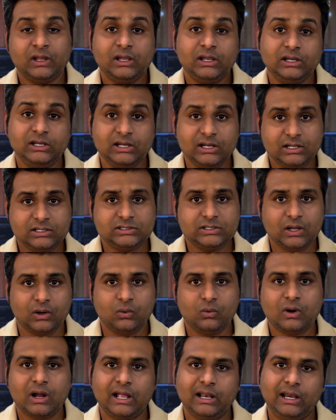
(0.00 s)
Here's
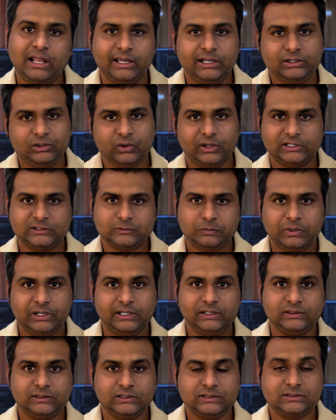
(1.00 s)
how I like to
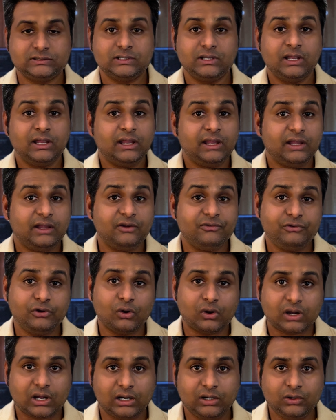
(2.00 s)
explain this. If your
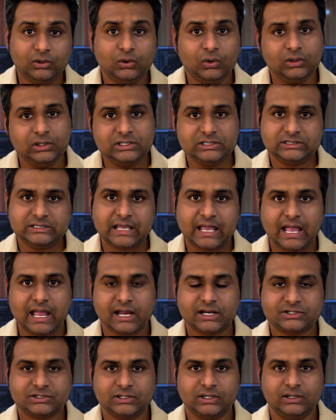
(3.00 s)
control is the
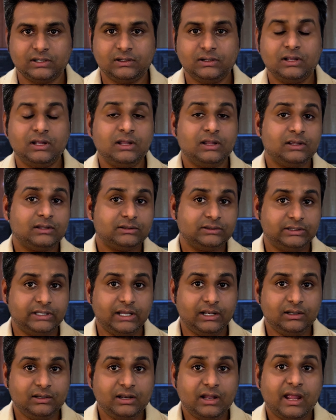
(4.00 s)
action,
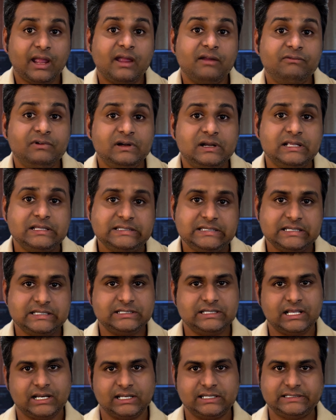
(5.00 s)
then evidence is
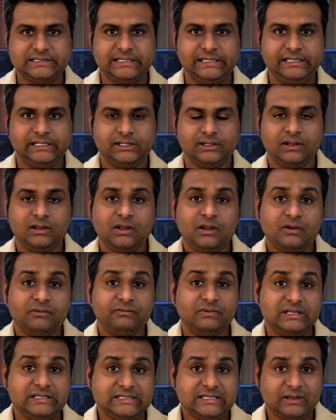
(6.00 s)
the receipt.
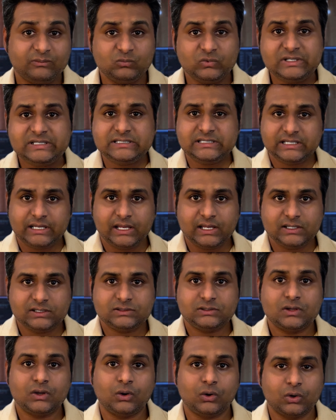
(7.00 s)
When someone
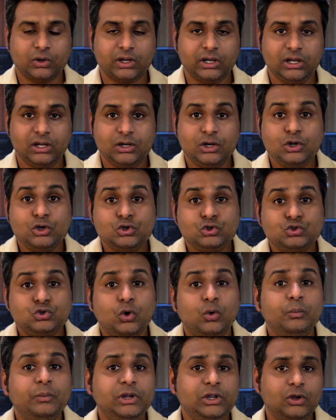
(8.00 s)
says, okay,
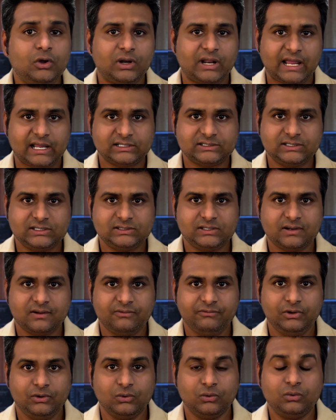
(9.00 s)
show me your access
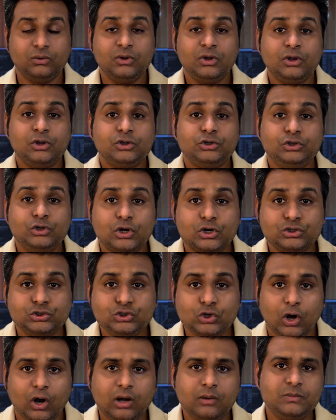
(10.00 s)
review, your
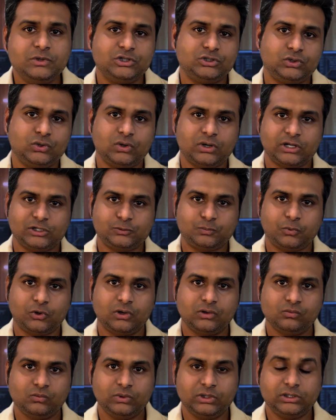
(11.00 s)
job is to
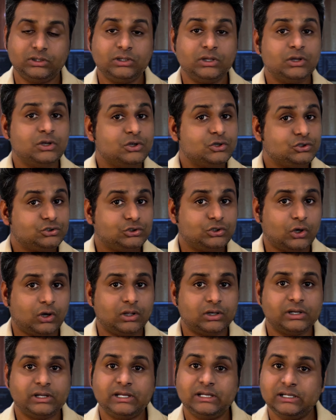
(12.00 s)
respond with,
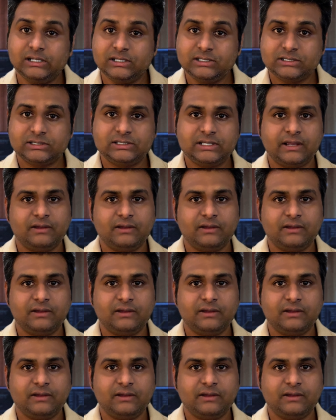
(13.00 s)
sure, here's the